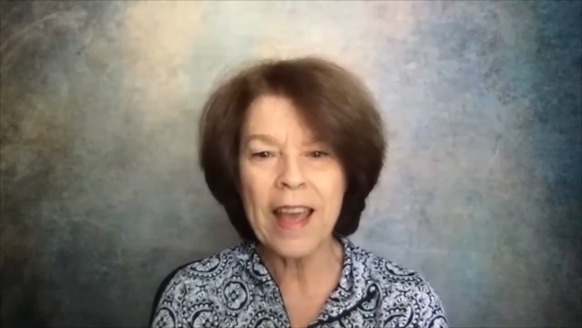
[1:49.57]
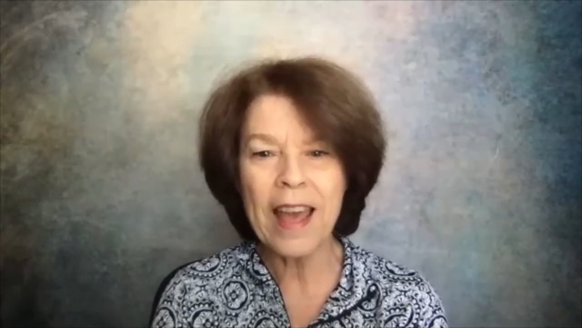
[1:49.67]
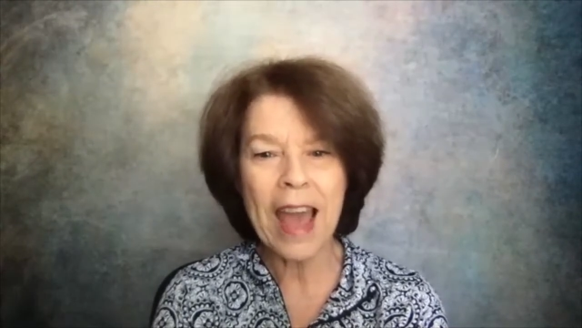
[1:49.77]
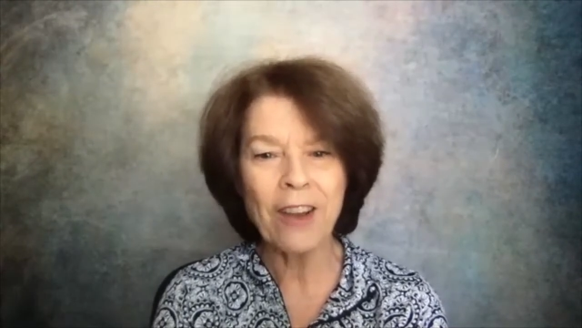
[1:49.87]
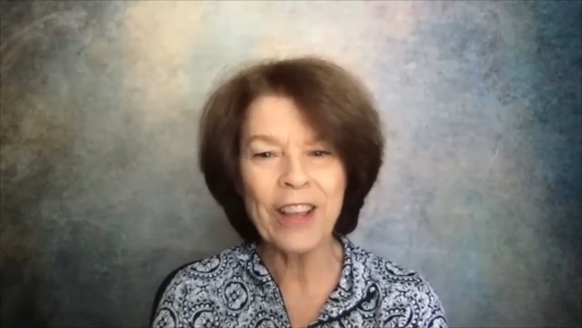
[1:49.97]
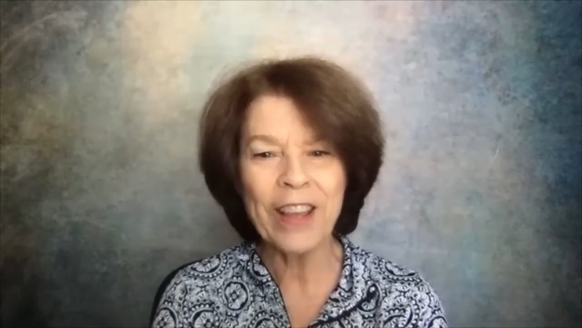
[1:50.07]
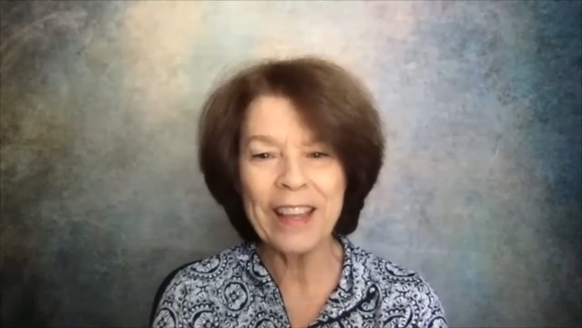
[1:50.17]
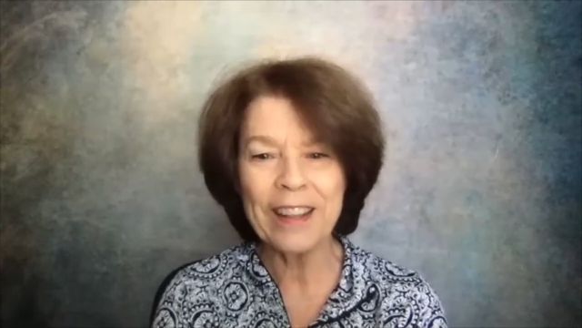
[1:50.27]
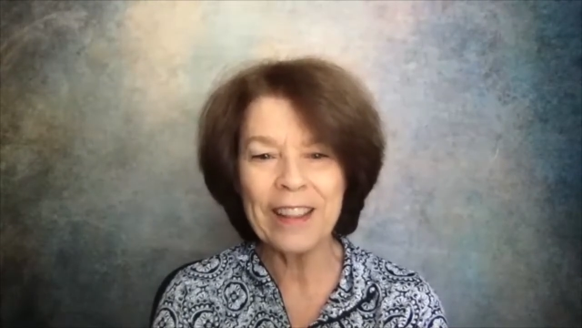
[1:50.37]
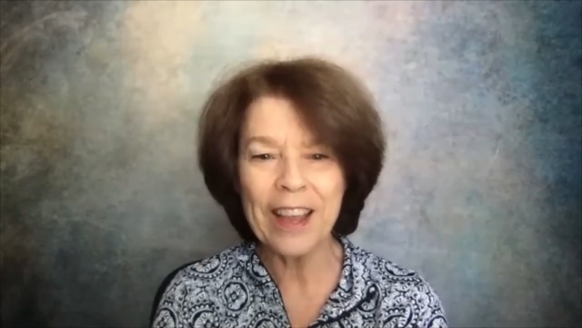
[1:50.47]
How to
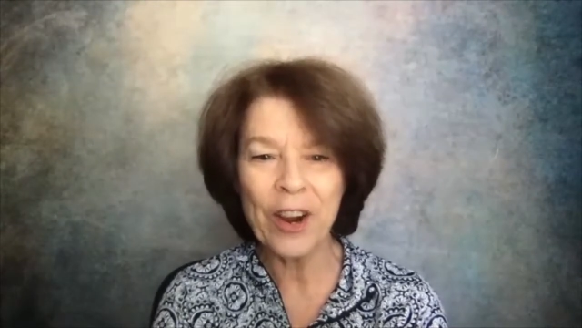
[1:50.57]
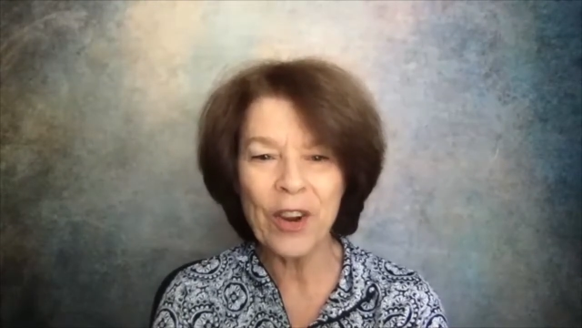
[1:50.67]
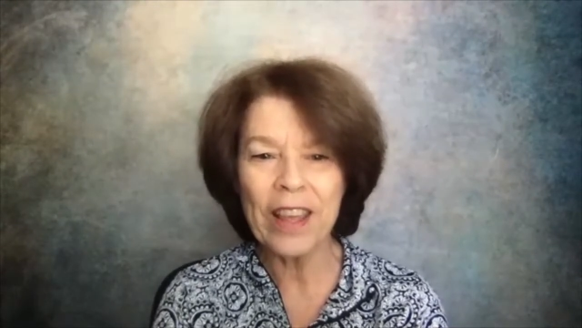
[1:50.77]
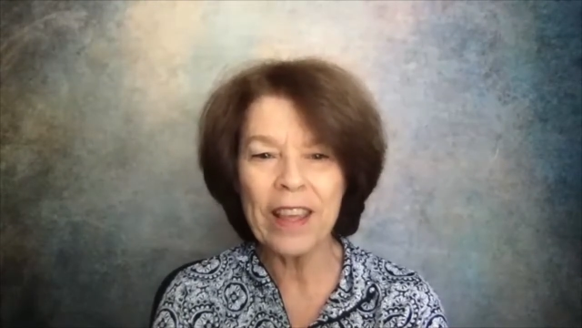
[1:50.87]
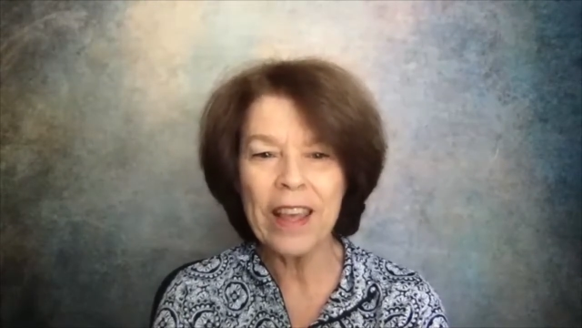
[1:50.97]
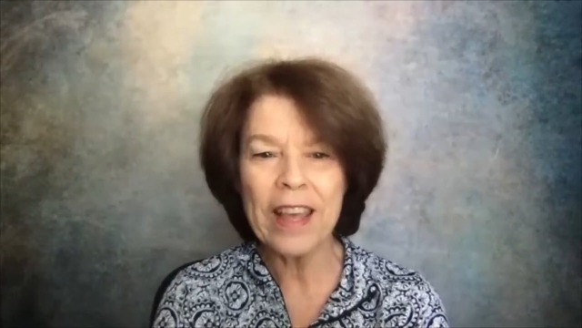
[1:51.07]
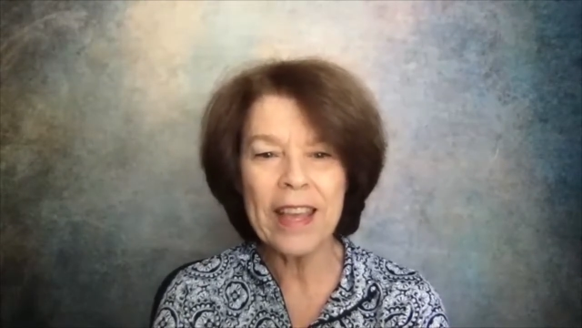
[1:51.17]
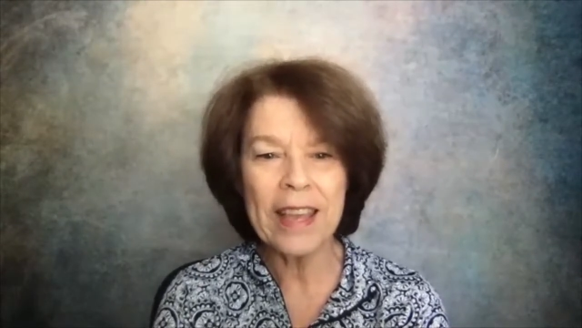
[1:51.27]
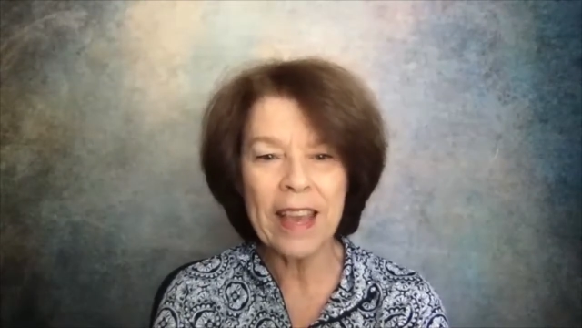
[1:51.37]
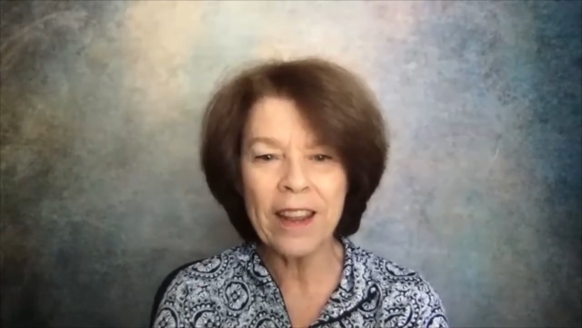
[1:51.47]
Get Clarity,
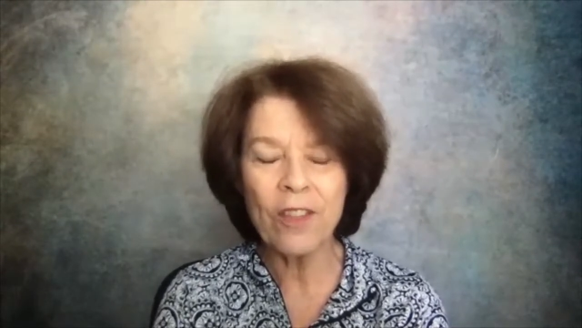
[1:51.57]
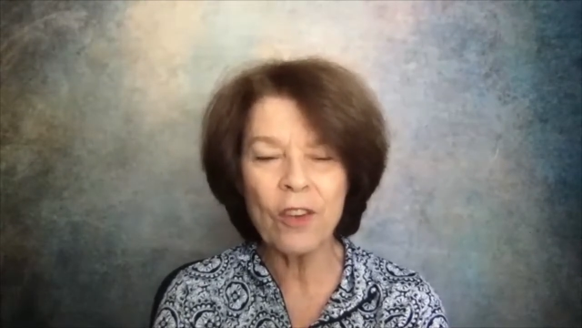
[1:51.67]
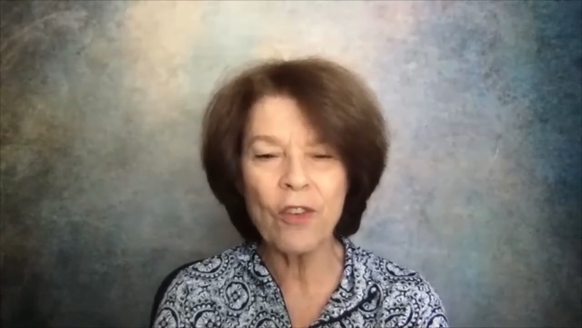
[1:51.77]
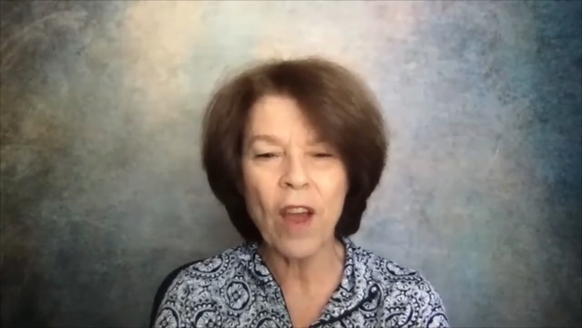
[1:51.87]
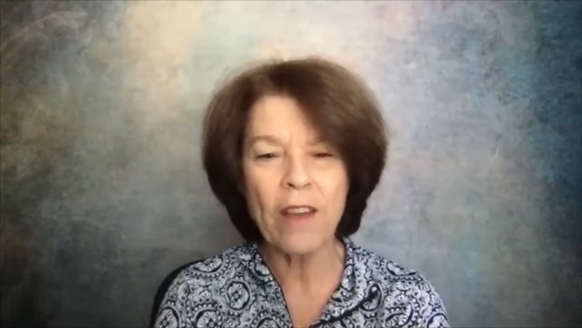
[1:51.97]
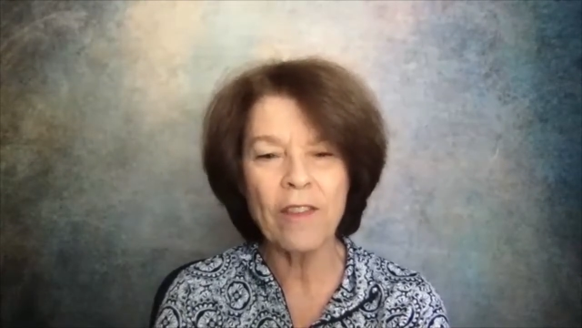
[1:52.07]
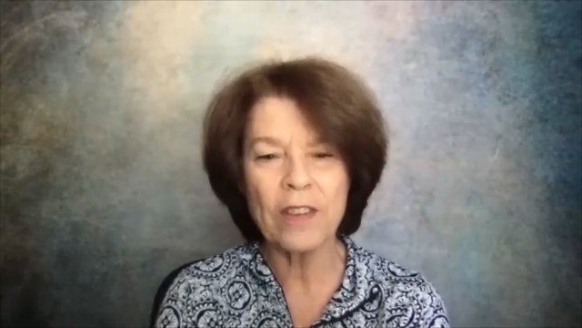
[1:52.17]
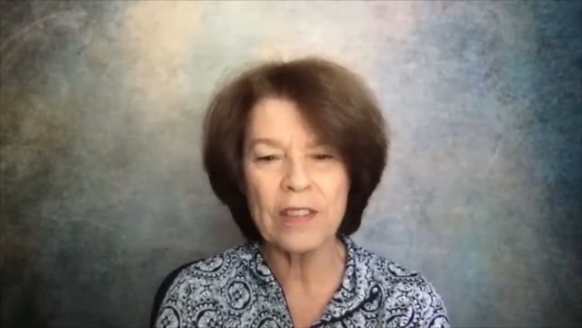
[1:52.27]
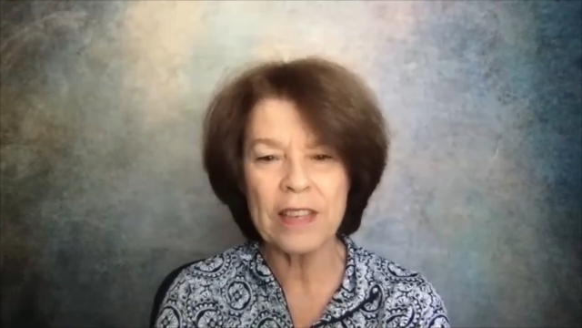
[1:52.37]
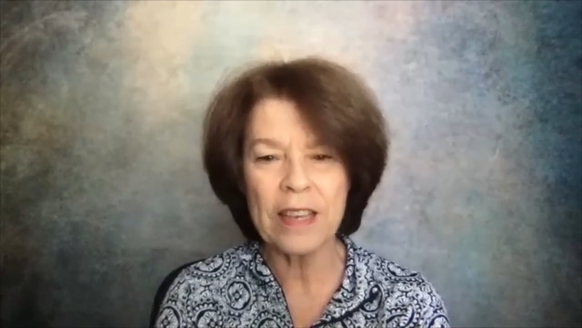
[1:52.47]
Get in the Driver's
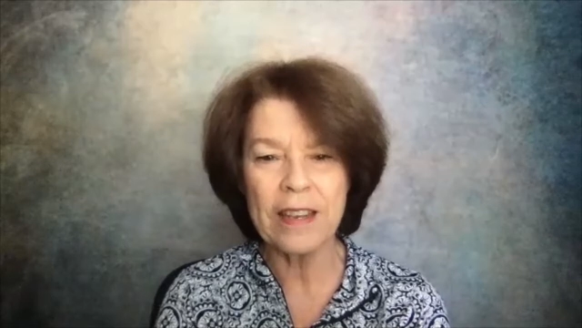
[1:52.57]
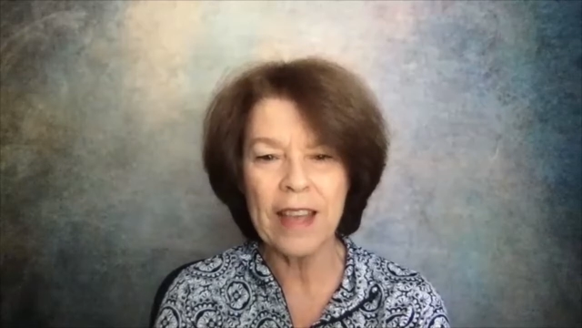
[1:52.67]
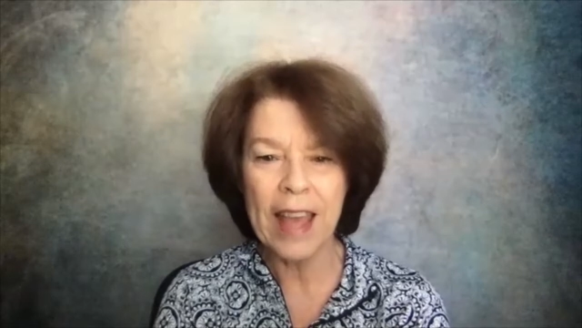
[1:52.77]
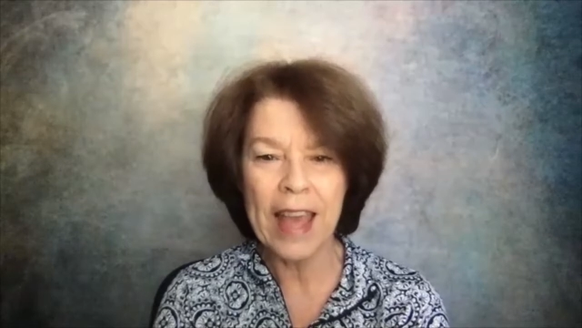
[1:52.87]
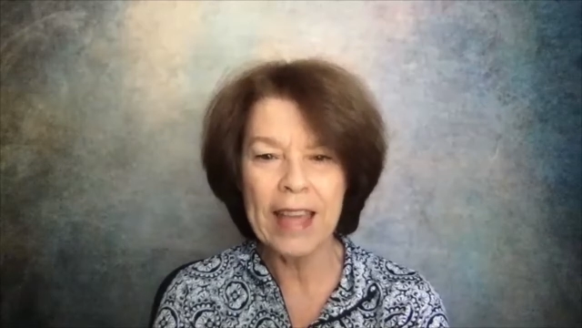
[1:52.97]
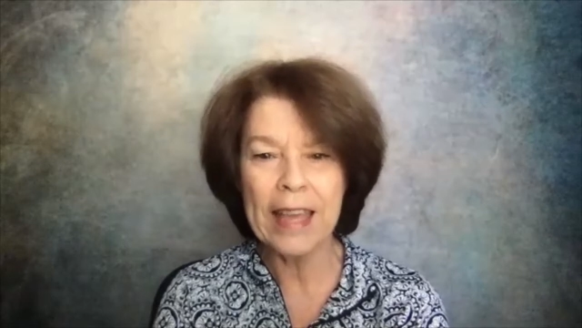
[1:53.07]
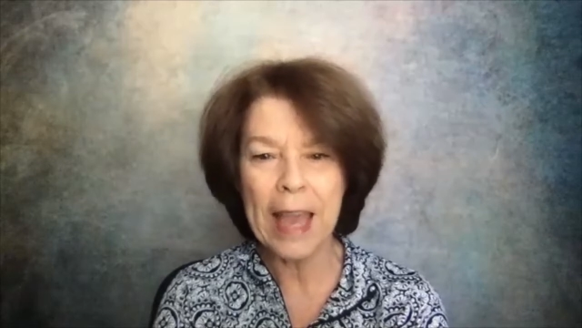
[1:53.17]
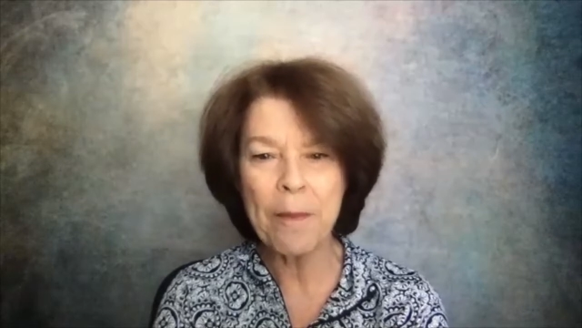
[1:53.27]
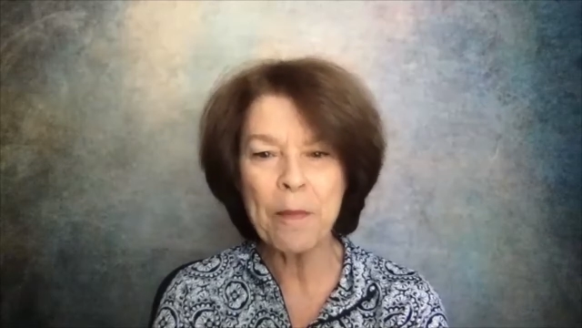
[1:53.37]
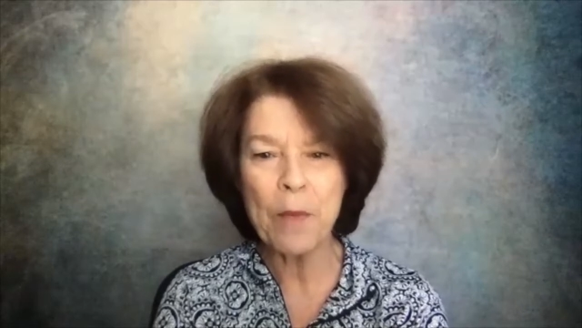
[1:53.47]
Seat, and
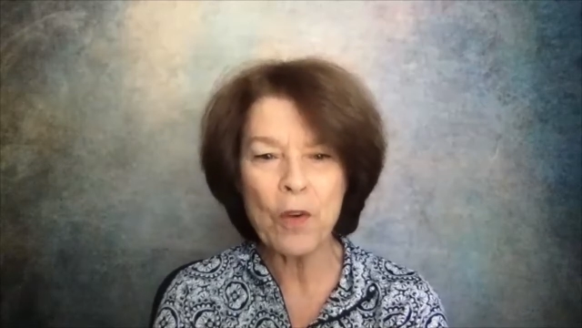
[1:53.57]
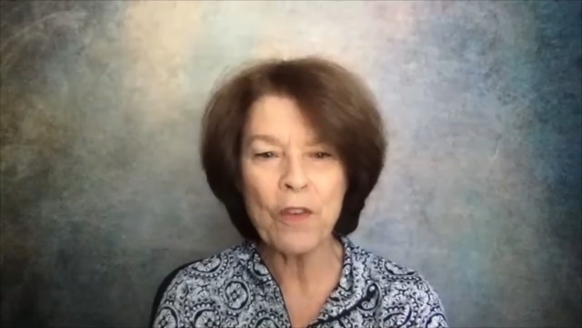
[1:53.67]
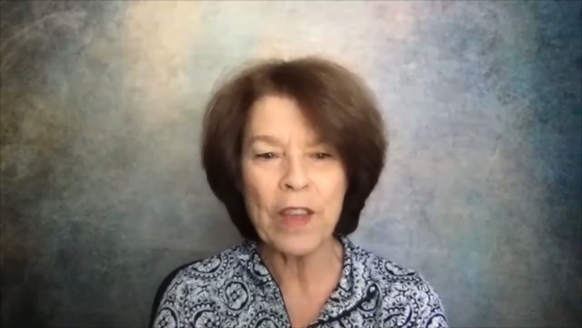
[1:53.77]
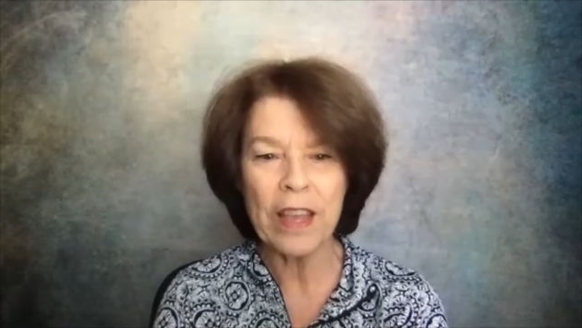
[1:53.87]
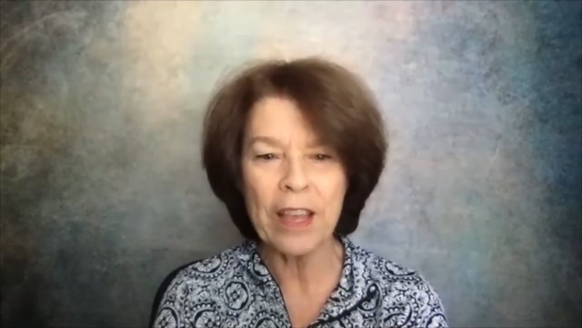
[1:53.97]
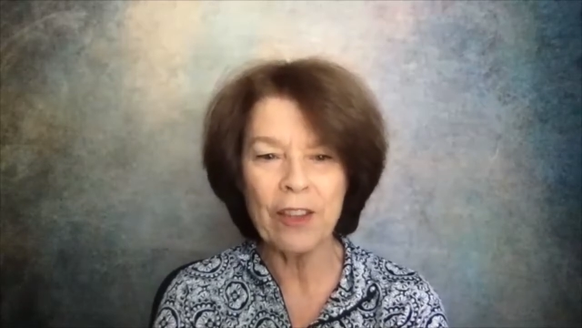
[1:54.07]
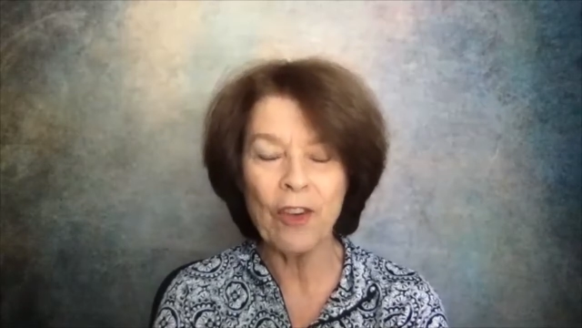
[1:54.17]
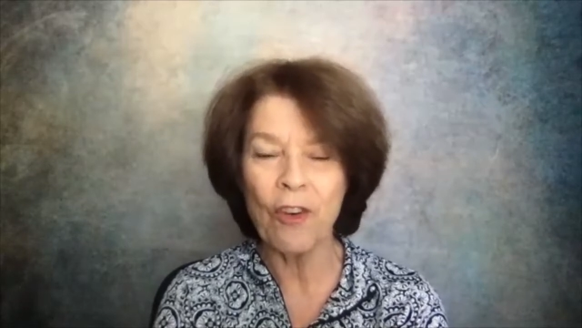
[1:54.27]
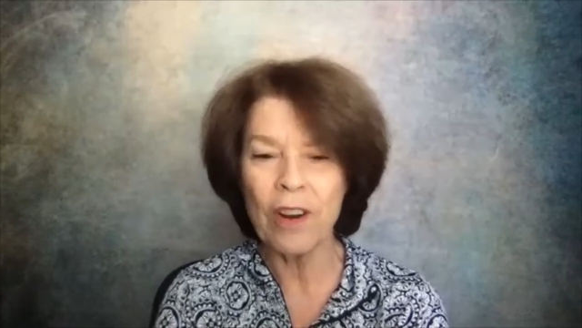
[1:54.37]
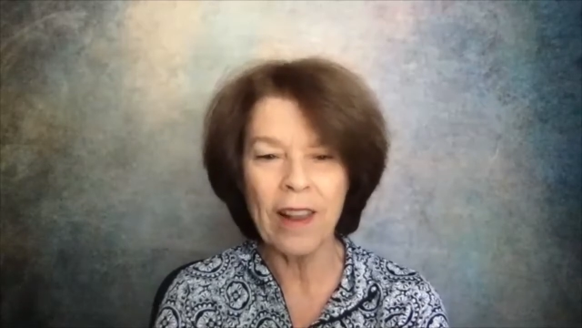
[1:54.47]
Get Moving in
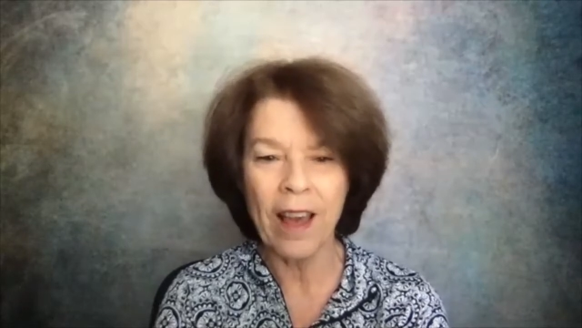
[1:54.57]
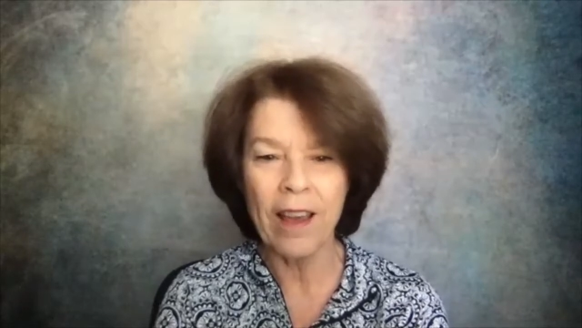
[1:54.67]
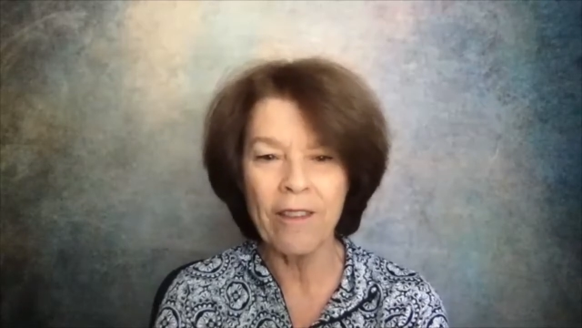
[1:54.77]
Your Life,